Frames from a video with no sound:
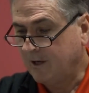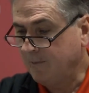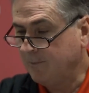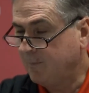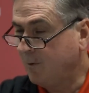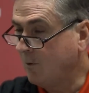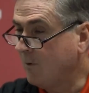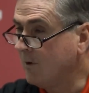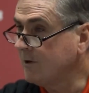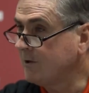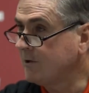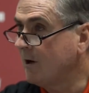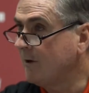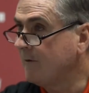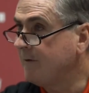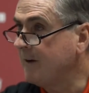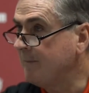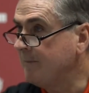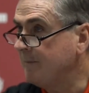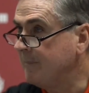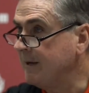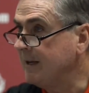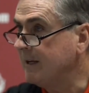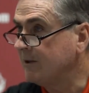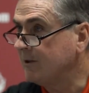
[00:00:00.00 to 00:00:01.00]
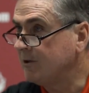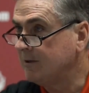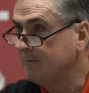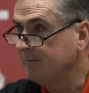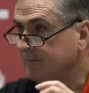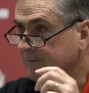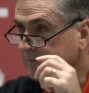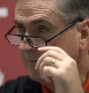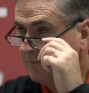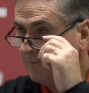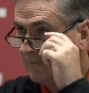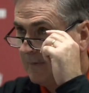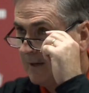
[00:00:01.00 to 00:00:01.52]
points off that bench
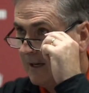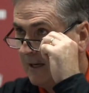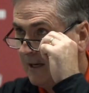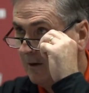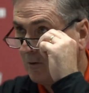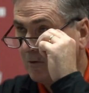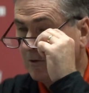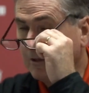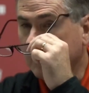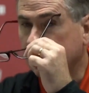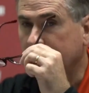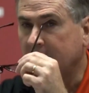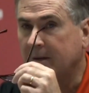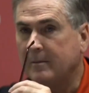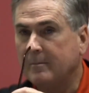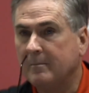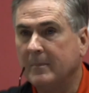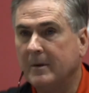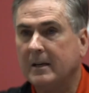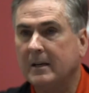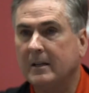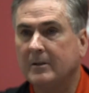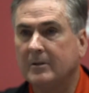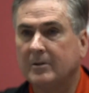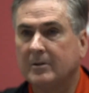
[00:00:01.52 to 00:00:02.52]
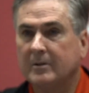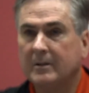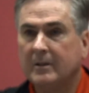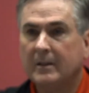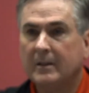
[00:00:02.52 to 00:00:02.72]
in those limited minutes.